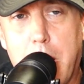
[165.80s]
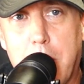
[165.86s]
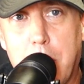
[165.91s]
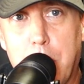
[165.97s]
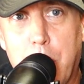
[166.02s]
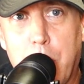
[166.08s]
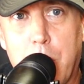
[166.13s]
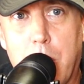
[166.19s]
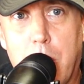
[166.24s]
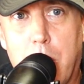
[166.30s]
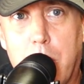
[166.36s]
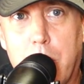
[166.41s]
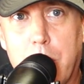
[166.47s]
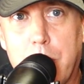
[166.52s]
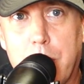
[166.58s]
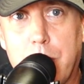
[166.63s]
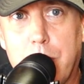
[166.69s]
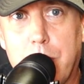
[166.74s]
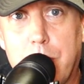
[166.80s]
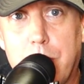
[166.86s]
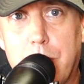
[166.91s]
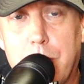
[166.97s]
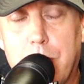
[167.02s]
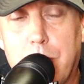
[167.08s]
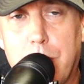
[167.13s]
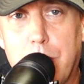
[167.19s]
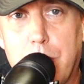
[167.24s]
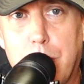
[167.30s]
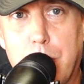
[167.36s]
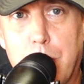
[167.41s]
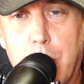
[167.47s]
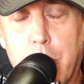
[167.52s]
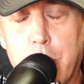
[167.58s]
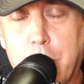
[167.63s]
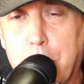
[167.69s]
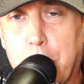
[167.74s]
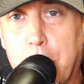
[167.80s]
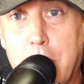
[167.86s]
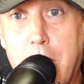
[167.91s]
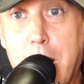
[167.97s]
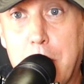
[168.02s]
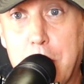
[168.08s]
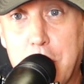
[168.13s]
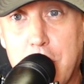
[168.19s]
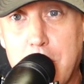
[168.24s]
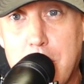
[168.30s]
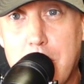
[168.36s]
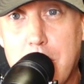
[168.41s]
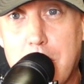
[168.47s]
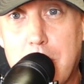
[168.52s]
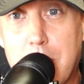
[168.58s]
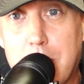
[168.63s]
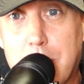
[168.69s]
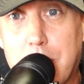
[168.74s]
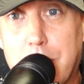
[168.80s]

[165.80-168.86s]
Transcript: put on multiple times a year.